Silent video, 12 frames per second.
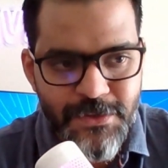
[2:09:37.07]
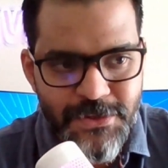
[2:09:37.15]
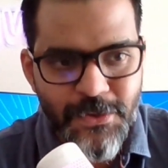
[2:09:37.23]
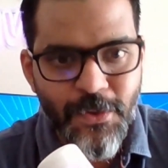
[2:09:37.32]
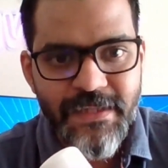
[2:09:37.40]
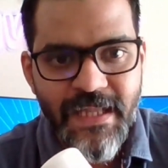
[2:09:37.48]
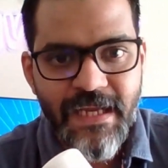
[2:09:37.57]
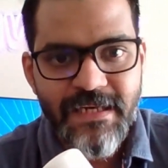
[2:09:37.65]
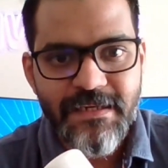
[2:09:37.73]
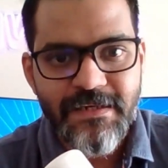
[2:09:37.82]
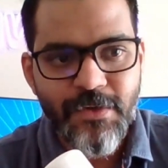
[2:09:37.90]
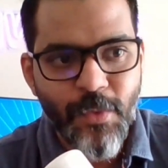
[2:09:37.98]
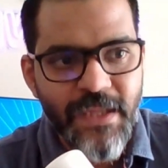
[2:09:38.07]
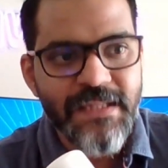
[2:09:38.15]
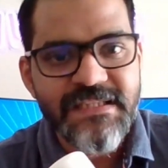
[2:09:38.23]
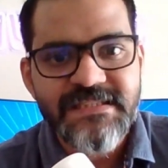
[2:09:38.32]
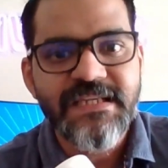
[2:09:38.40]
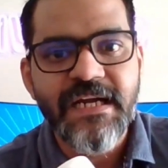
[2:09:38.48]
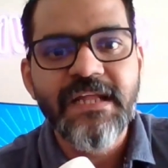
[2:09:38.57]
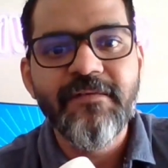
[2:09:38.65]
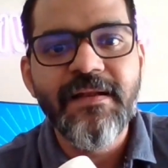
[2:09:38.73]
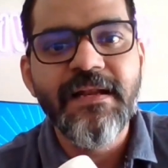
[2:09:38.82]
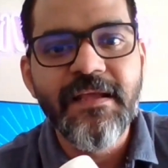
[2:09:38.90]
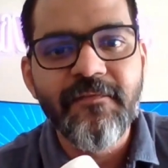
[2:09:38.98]
to show that doing this
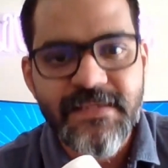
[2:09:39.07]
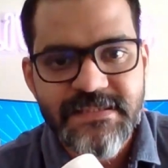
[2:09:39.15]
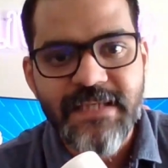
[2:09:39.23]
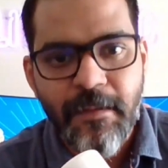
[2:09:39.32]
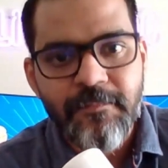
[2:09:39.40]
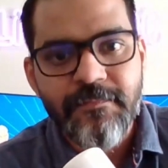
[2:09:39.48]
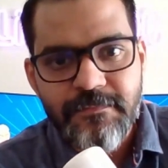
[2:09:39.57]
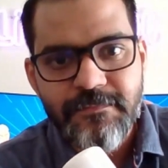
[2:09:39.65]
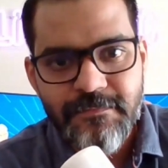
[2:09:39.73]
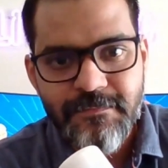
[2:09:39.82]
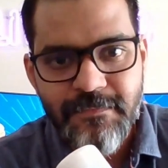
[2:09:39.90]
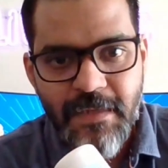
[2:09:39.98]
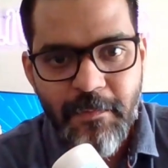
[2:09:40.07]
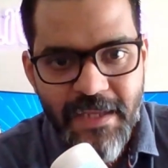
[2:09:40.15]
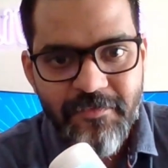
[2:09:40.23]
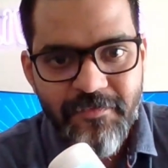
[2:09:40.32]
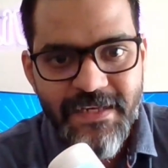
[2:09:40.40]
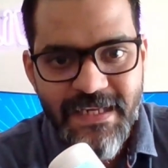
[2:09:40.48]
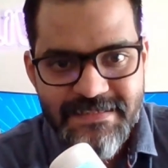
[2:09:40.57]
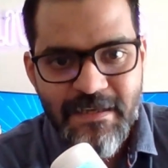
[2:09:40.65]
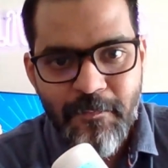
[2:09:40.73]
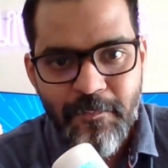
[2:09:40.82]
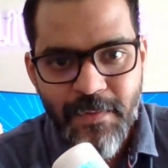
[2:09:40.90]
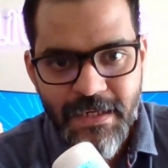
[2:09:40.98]
study will give us some benefit in
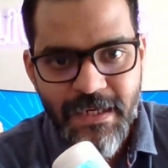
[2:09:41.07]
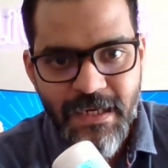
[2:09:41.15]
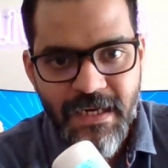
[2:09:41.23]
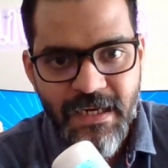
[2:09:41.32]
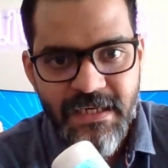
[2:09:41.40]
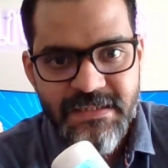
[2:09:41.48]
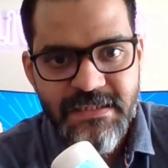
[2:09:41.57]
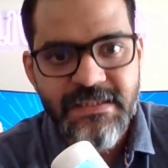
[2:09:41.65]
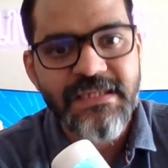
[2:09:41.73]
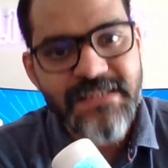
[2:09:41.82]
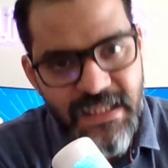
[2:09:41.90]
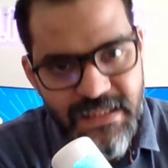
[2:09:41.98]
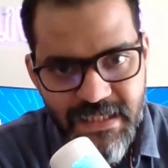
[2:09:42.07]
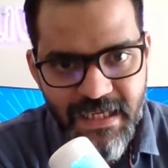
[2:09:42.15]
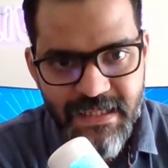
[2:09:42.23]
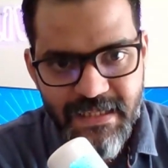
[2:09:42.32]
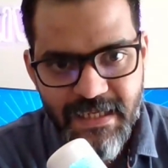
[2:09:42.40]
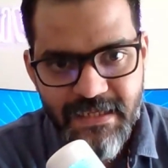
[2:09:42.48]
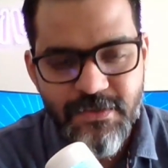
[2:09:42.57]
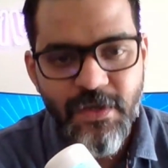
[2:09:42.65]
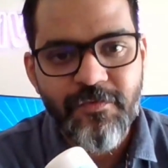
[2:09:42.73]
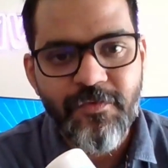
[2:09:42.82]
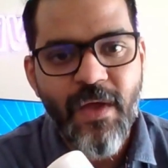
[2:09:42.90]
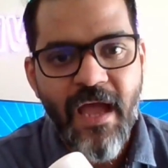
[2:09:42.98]
some particular condition. There is nothing like that.
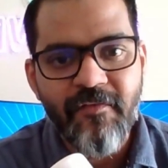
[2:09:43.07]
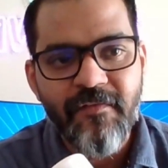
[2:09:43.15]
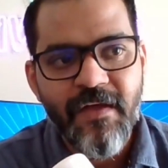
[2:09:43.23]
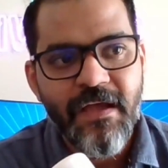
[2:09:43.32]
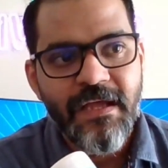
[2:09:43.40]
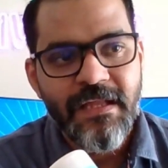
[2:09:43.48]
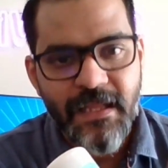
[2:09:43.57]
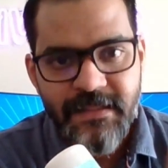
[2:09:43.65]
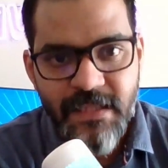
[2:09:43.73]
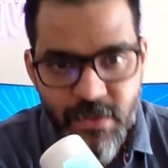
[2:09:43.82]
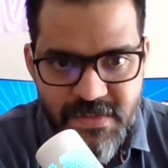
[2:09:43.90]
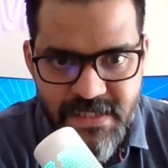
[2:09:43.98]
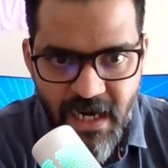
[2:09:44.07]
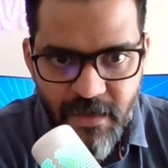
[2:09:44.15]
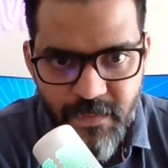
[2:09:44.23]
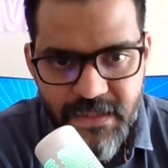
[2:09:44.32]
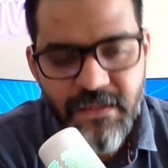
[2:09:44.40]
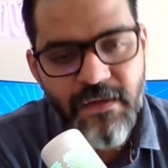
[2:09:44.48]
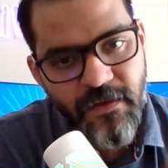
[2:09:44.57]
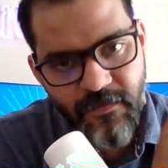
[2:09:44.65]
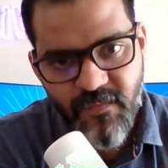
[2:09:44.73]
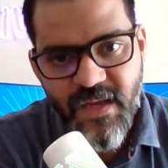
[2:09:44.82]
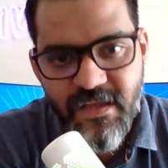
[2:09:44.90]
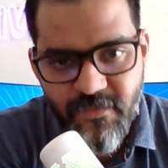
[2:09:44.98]
So if you have nothing to start with,
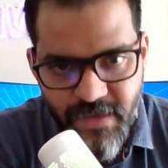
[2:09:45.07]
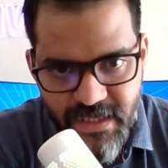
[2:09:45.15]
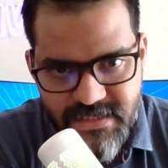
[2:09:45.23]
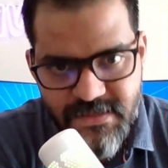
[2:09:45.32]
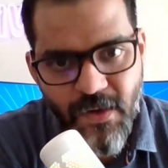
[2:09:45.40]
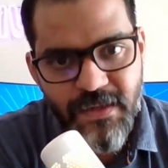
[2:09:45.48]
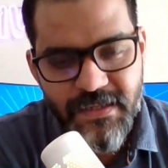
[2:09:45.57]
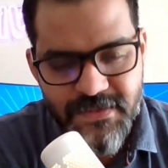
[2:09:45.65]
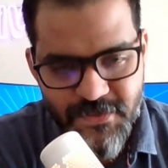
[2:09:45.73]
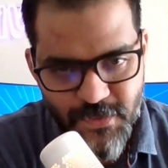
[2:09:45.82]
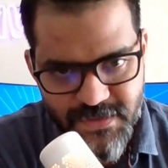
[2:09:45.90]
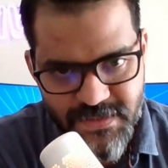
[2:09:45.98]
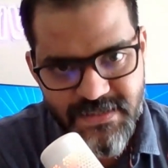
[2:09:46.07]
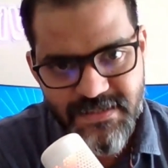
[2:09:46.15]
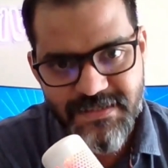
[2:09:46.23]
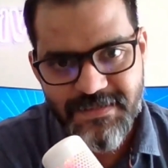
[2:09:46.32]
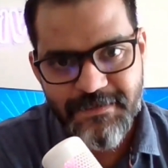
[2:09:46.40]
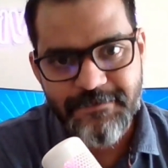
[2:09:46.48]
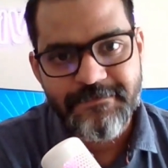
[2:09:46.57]
why waste all the resources?